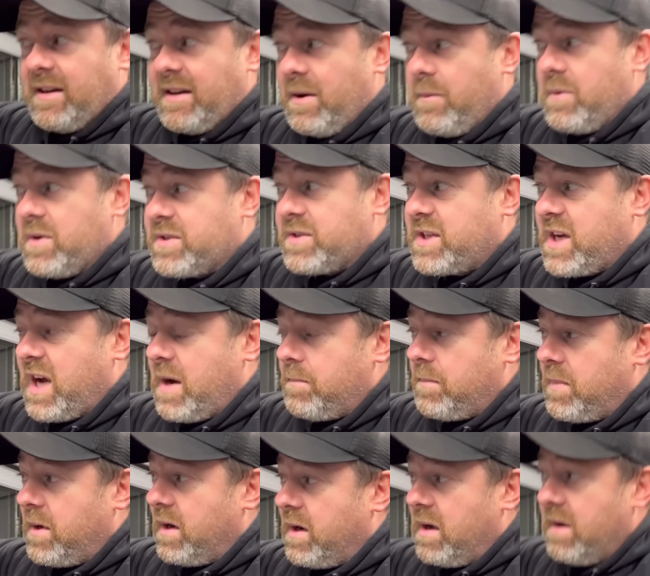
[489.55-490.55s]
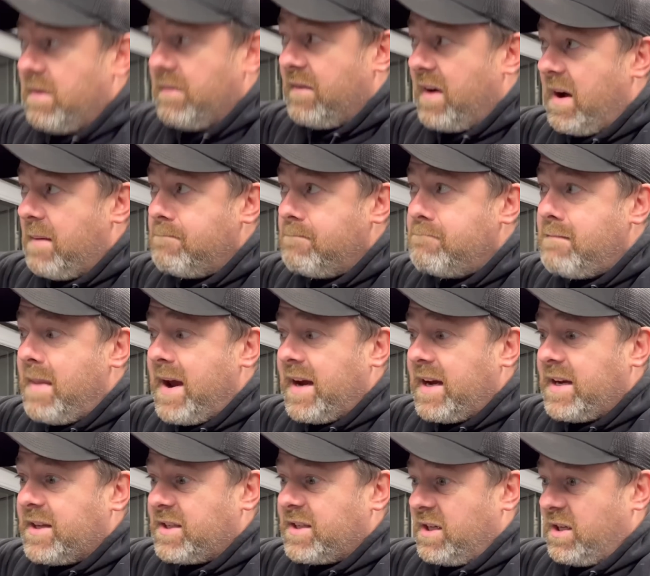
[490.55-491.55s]
There was a couple of
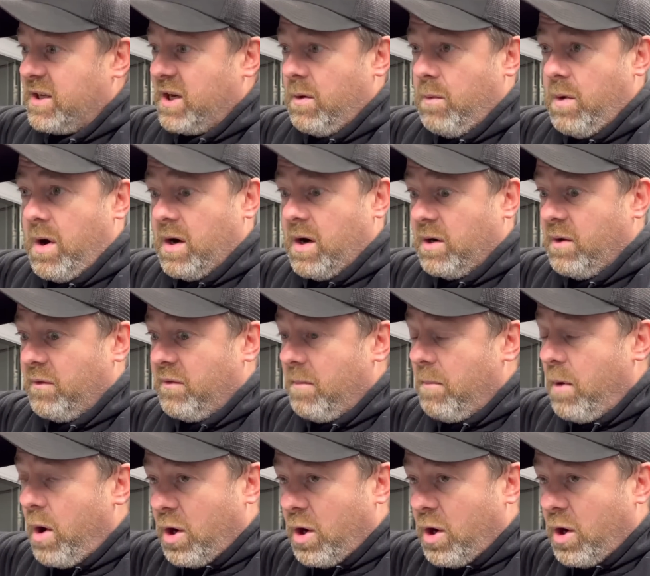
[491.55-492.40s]
amazing Kawaku from